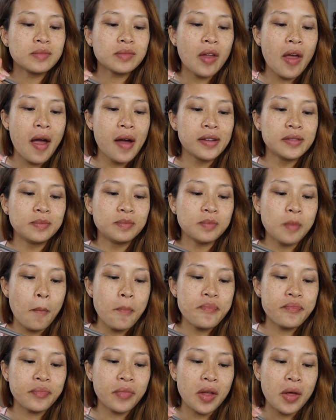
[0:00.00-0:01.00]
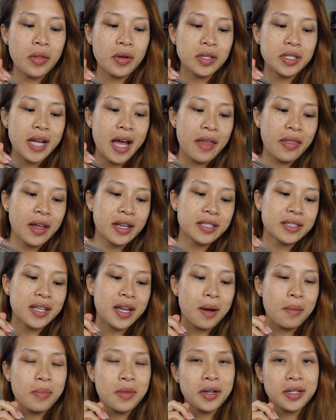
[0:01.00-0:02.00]
And their dad like
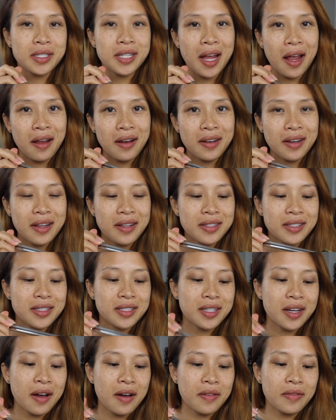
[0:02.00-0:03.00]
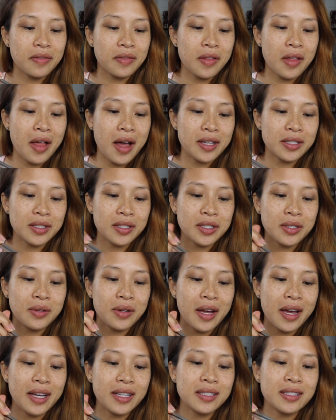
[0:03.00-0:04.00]
set up their tent and stuff the last 2
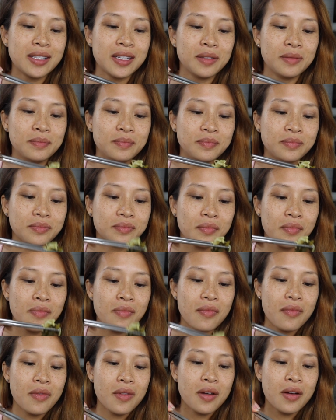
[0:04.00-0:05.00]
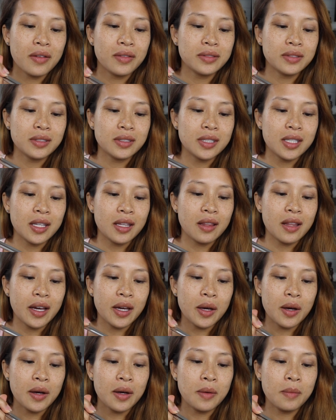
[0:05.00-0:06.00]
nights and did
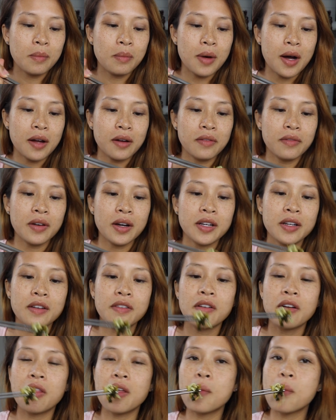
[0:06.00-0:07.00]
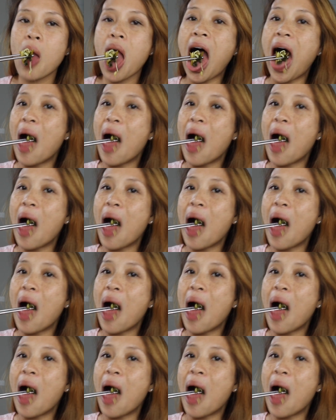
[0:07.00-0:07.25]
like a bonfire for them.